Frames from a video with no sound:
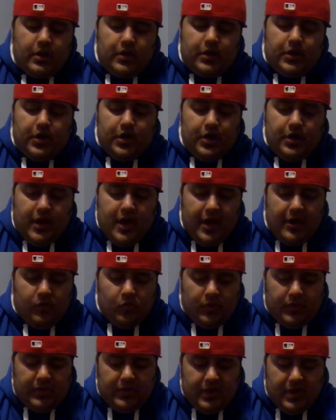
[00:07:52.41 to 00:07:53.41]
Good
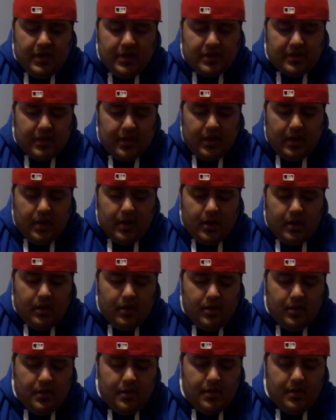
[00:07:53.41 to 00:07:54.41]
headwind disc.
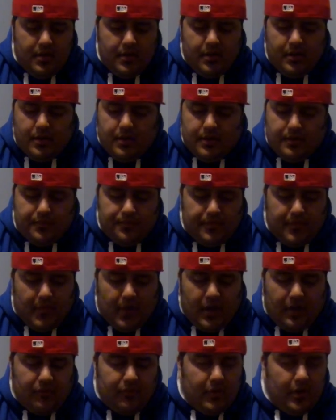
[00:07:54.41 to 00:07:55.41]

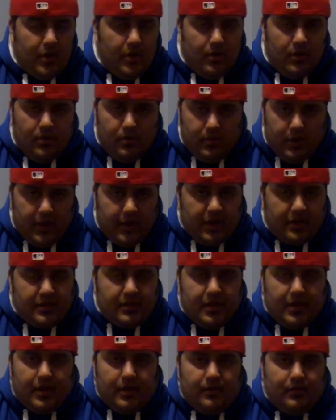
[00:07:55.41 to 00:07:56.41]
I throw, like I
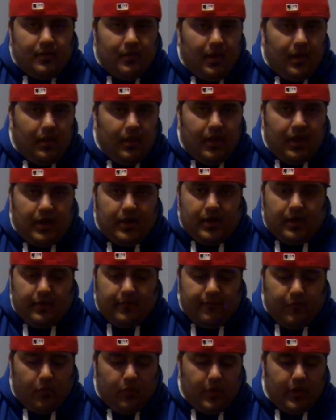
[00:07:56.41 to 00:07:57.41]
said, a lot
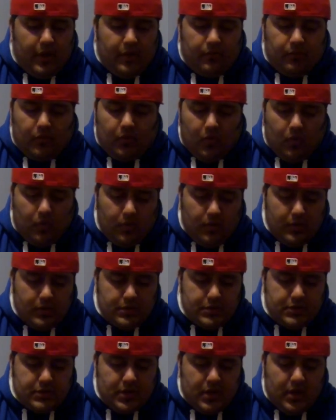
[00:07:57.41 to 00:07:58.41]
of forehand
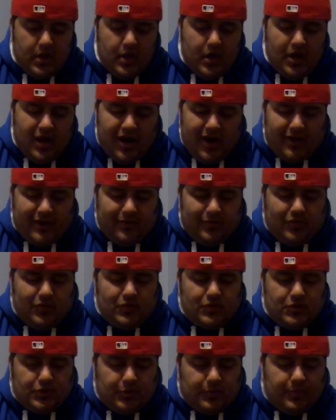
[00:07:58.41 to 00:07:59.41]
rollers. I can
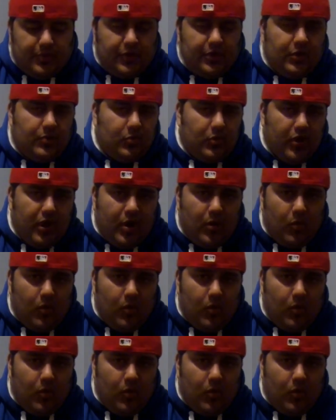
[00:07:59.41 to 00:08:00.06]
usually put them where I